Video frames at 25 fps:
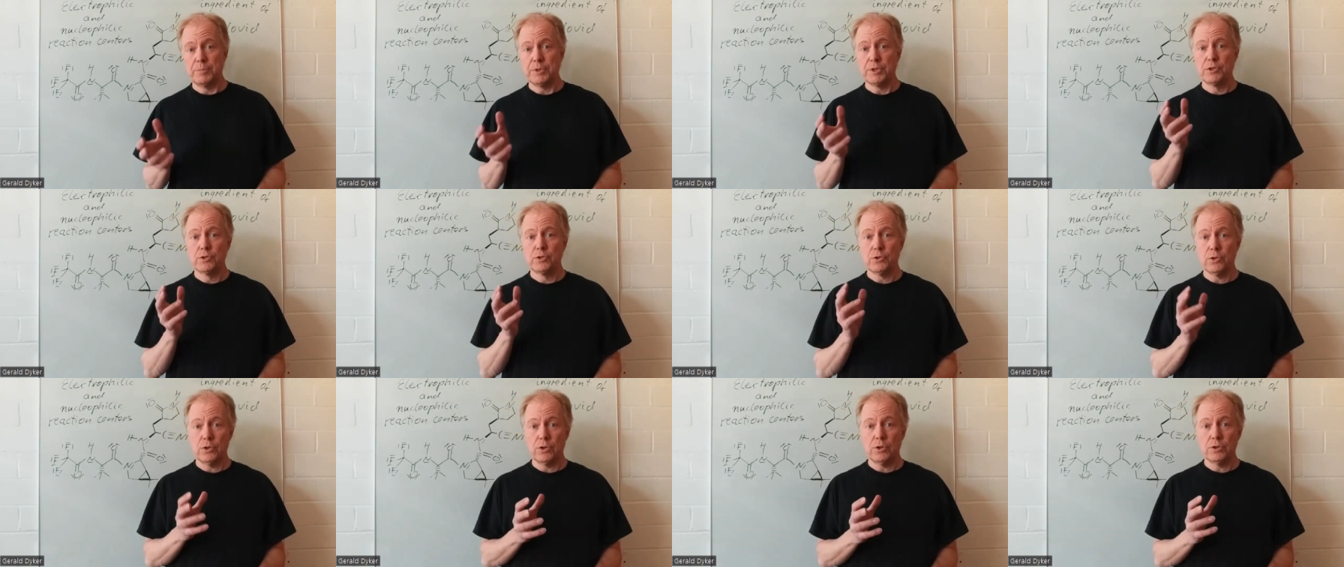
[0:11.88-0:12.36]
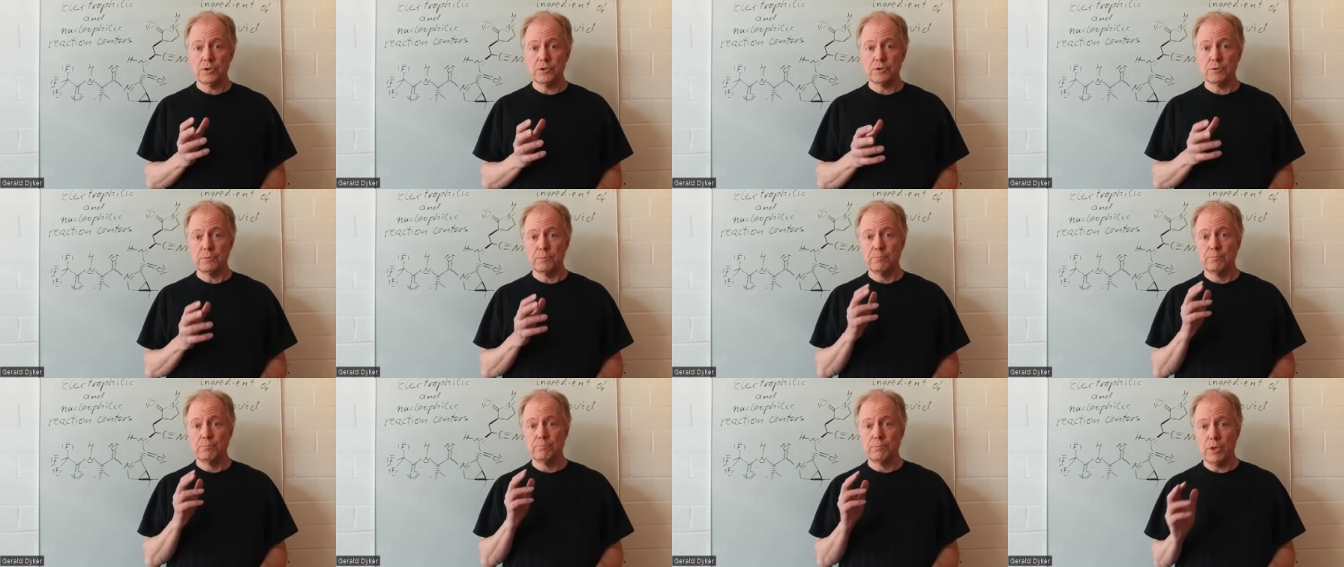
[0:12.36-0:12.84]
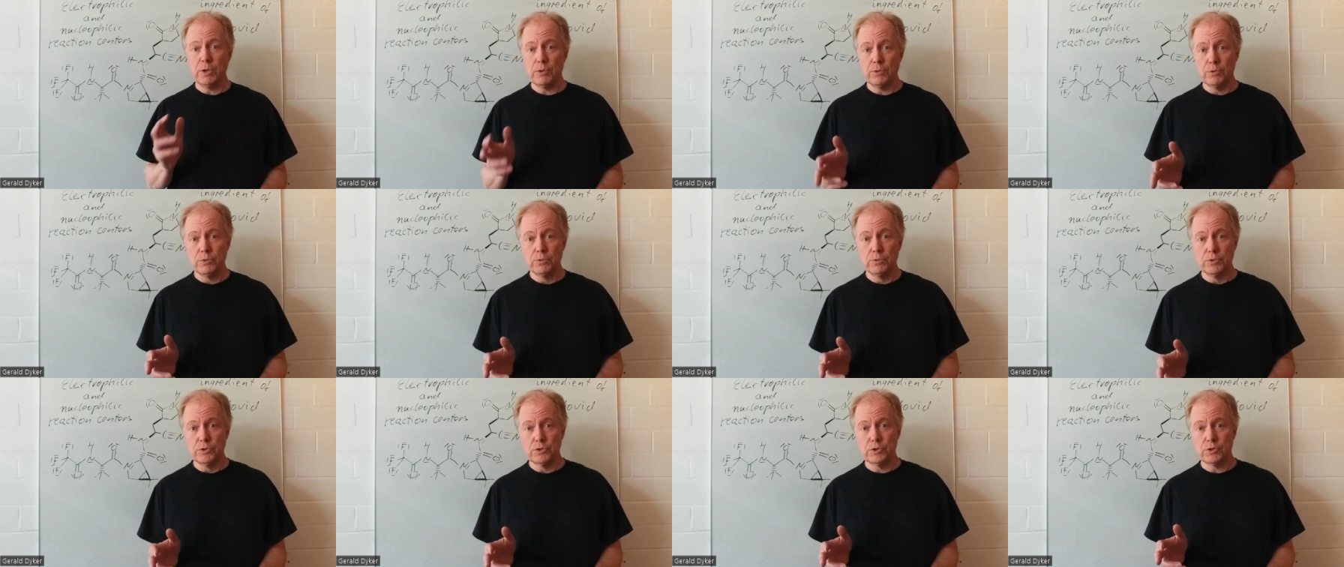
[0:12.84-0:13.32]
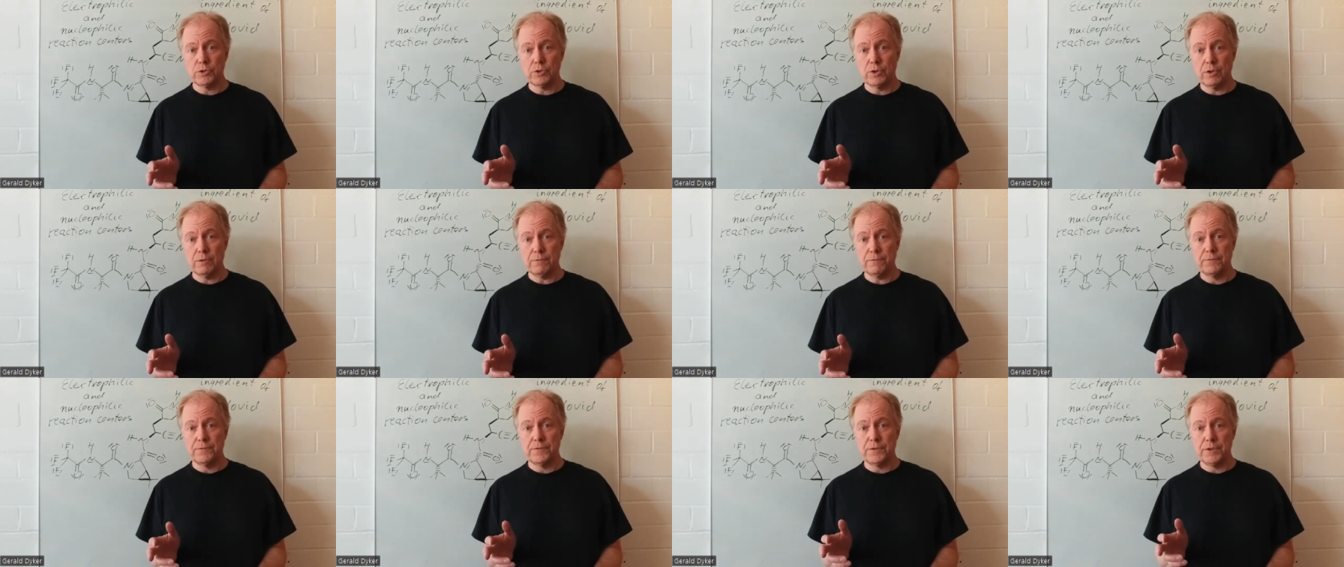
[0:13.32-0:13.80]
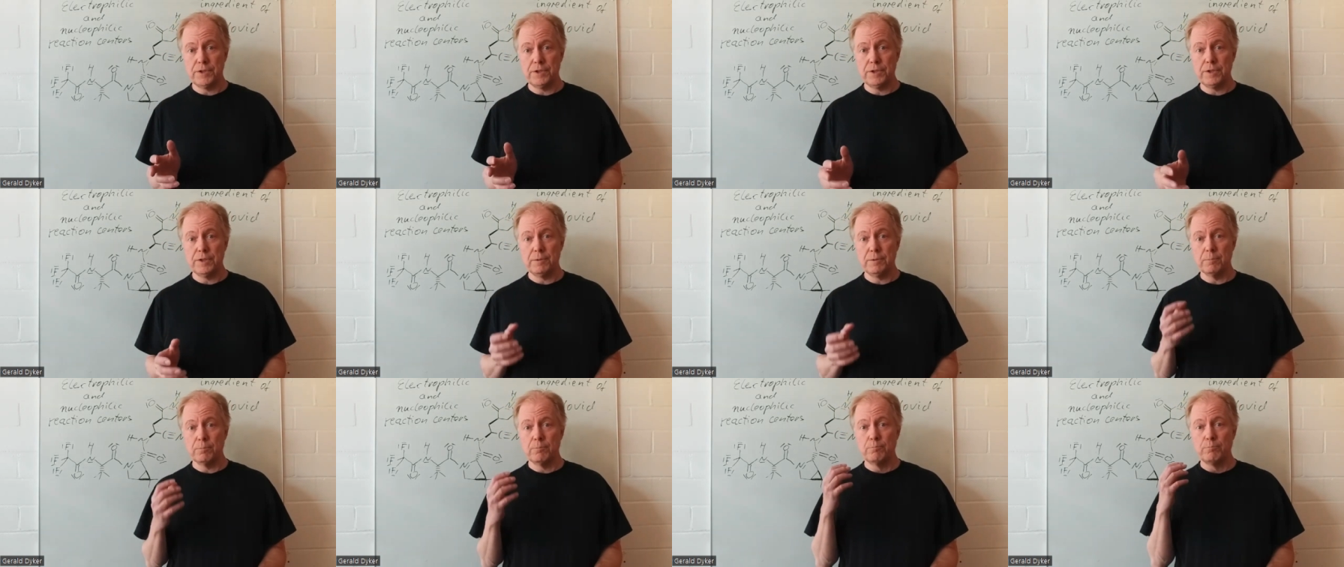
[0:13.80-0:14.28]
because most of the